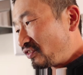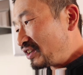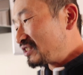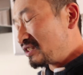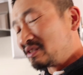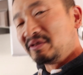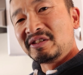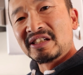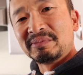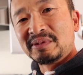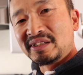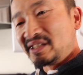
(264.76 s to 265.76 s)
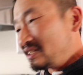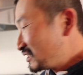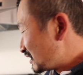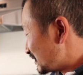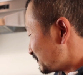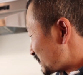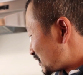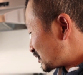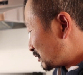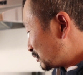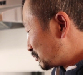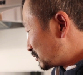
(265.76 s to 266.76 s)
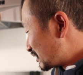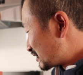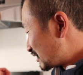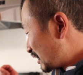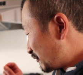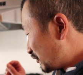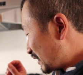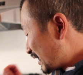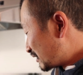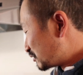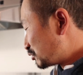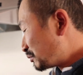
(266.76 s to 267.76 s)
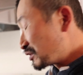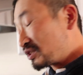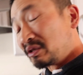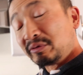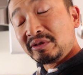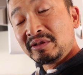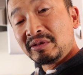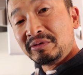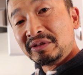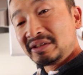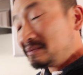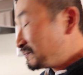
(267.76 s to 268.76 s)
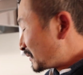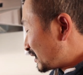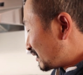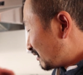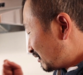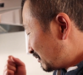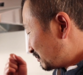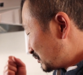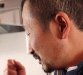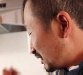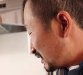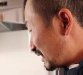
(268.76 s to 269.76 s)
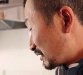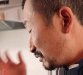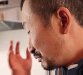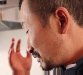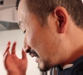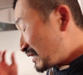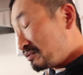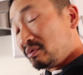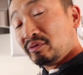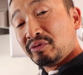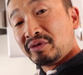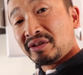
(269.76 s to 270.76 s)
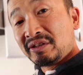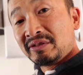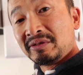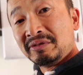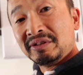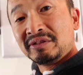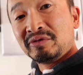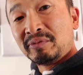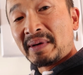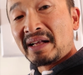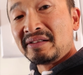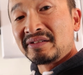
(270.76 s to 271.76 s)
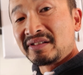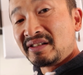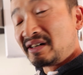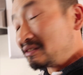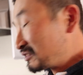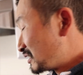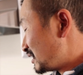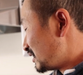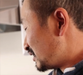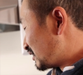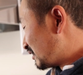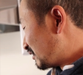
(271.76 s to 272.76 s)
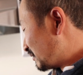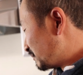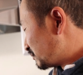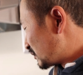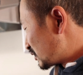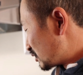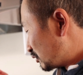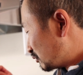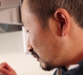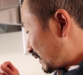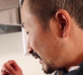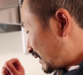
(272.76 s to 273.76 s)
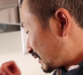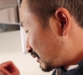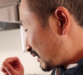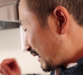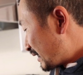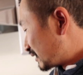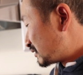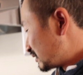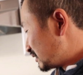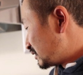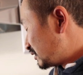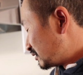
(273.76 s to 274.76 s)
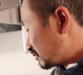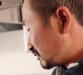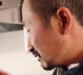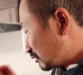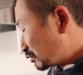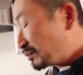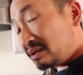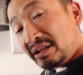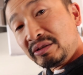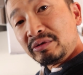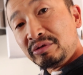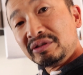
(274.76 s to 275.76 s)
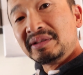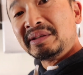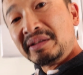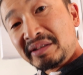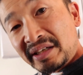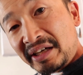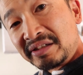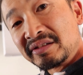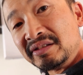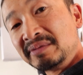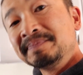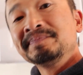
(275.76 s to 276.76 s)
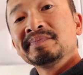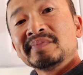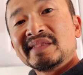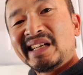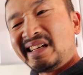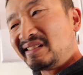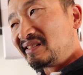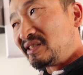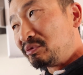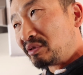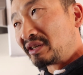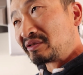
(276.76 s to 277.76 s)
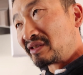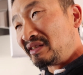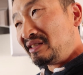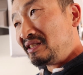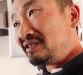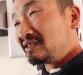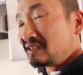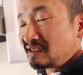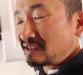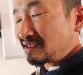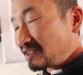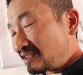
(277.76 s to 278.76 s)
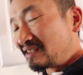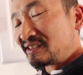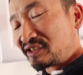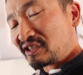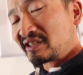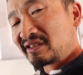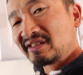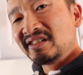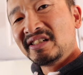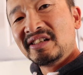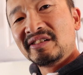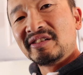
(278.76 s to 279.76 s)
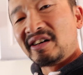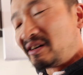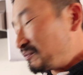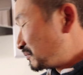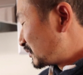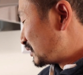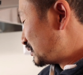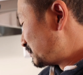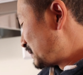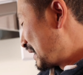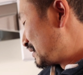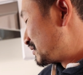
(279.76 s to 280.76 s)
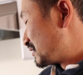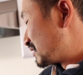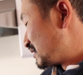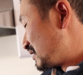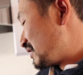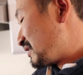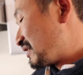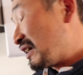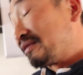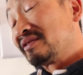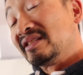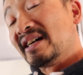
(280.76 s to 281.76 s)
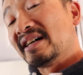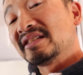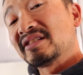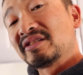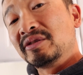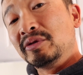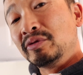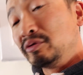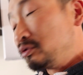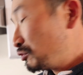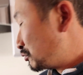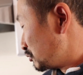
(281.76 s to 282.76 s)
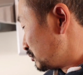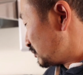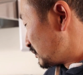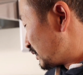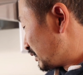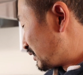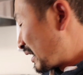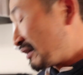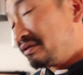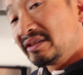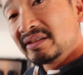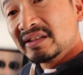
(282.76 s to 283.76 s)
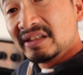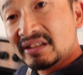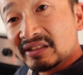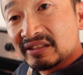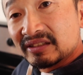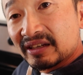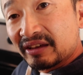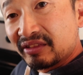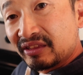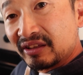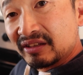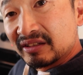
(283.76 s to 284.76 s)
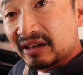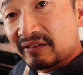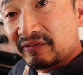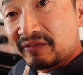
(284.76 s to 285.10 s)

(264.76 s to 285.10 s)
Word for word: fix it to some extent. So let's say if you added too much salt into it, you can always add more water into it to balance it out. So I like to add, you know, a little bit into it and then taste it and see what else I need, and then kind of adjust the balance after that. So there you have it. I think I